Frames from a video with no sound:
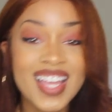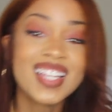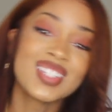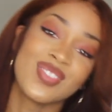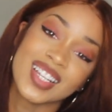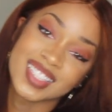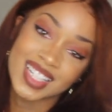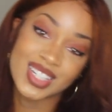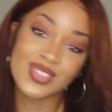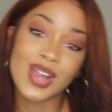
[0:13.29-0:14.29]
It's West
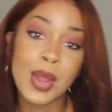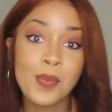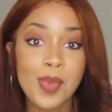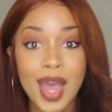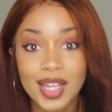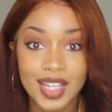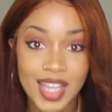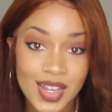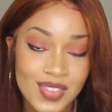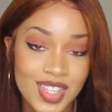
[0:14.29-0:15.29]
Indie Ray back
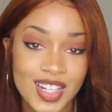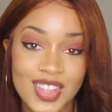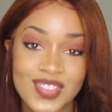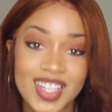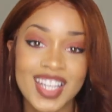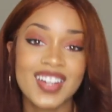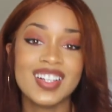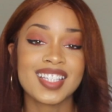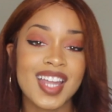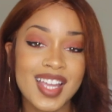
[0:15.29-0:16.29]
again with another
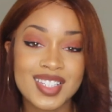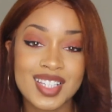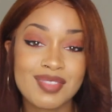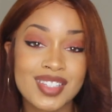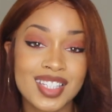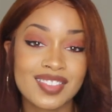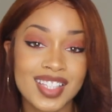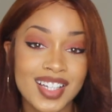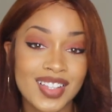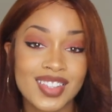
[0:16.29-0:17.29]
video. Today is gonna be
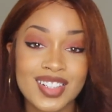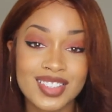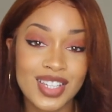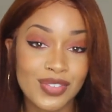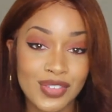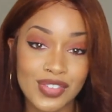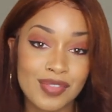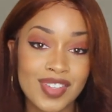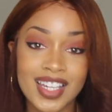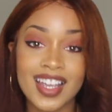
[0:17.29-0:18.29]
something a little different
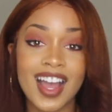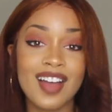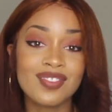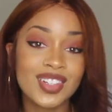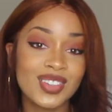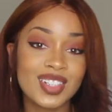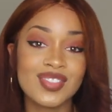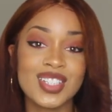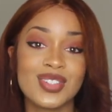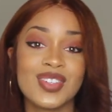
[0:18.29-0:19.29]
for me. I'm going
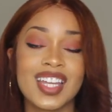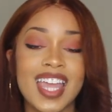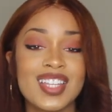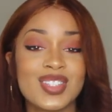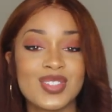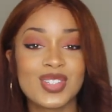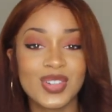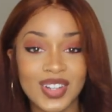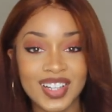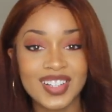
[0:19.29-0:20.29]
to be doing a
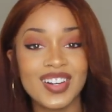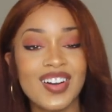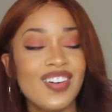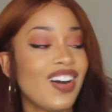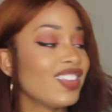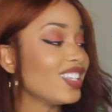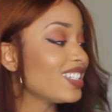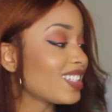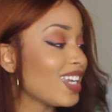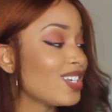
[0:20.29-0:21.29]
tutorial on
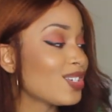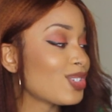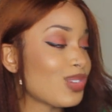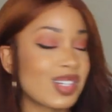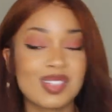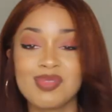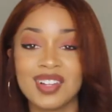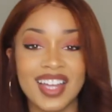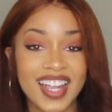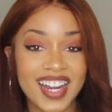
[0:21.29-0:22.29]
this
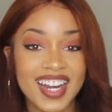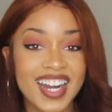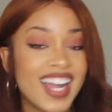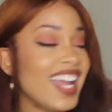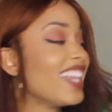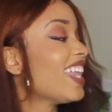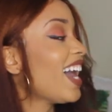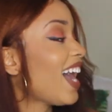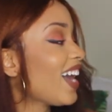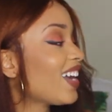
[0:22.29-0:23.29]
indestructible hair
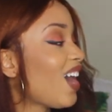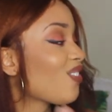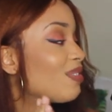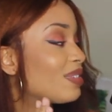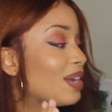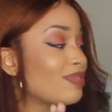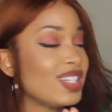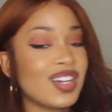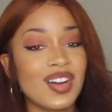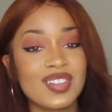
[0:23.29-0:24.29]
that I got from a
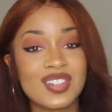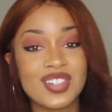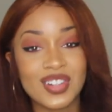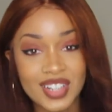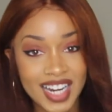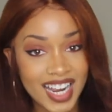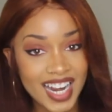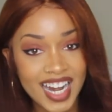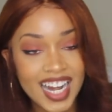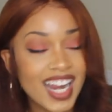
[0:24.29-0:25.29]
company called
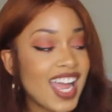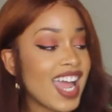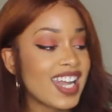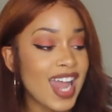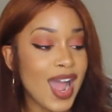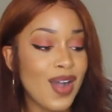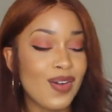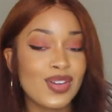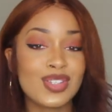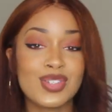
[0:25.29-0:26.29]
DorHair.
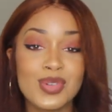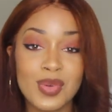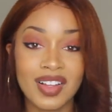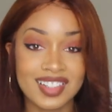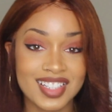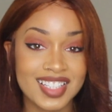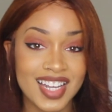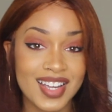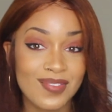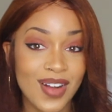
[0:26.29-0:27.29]
Now, you will
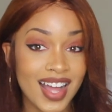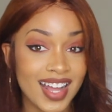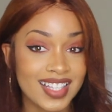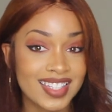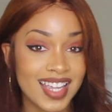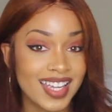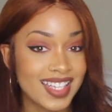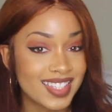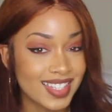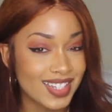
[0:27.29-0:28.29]
understand why I say
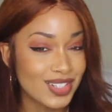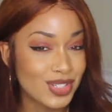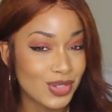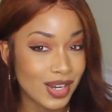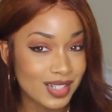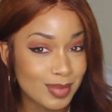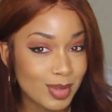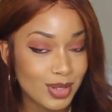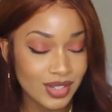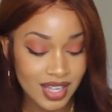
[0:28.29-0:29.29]
it's
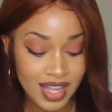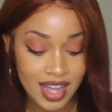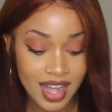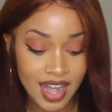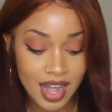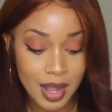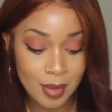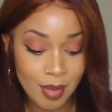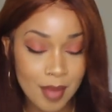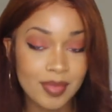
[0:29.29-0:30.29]
indestructible.
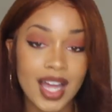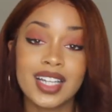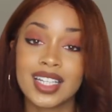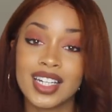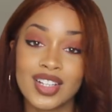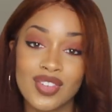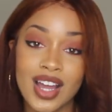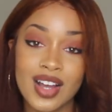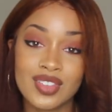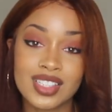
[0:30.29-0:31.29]
I'm not kidding
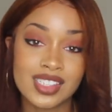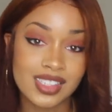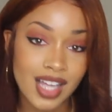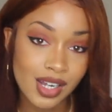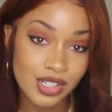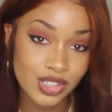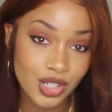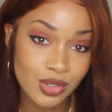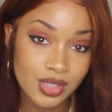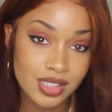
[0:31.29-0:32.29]
around. This is not a joke.